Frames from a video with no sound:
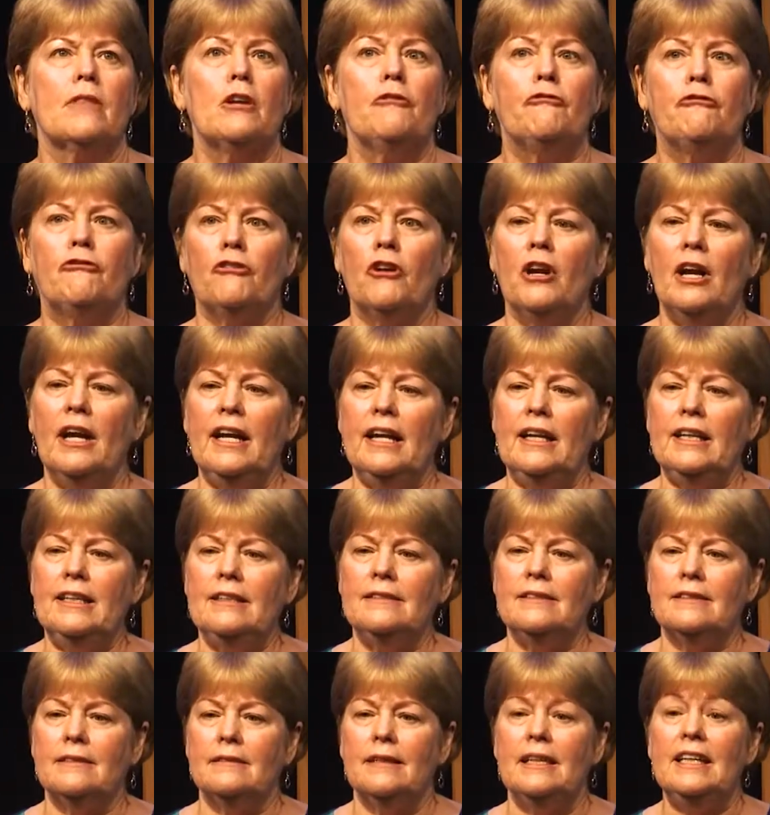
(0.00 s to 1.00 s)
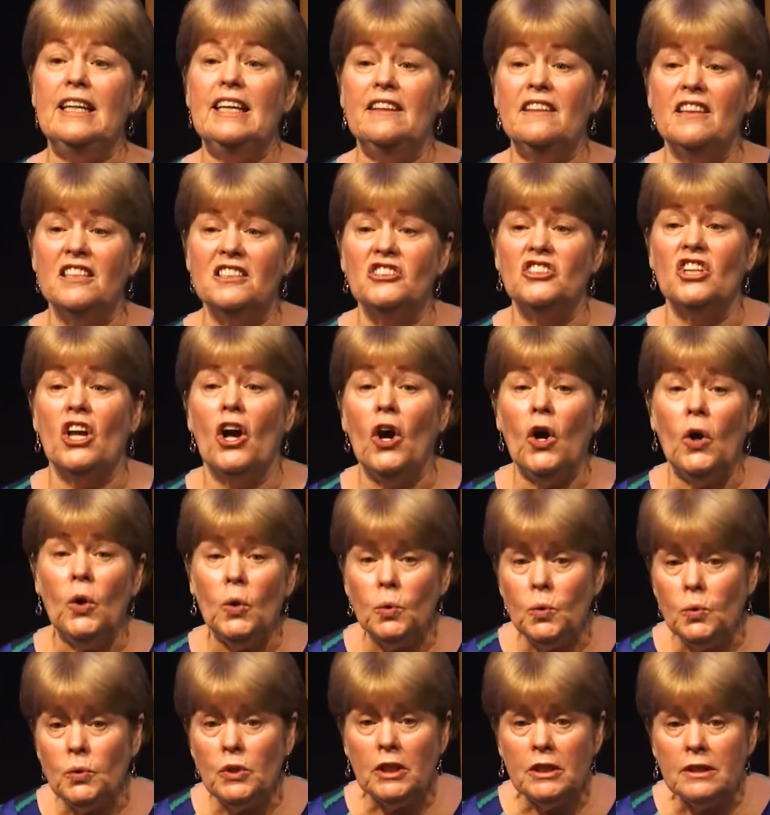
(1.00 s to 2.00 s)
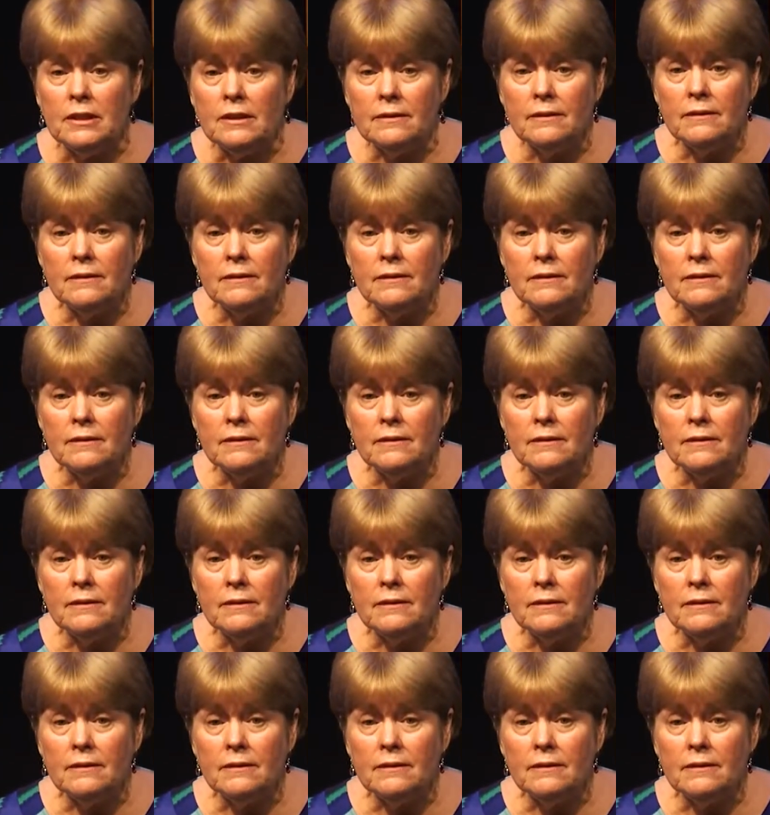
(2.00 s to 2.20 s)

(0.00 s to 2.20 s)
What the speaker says: phrase, in the zone?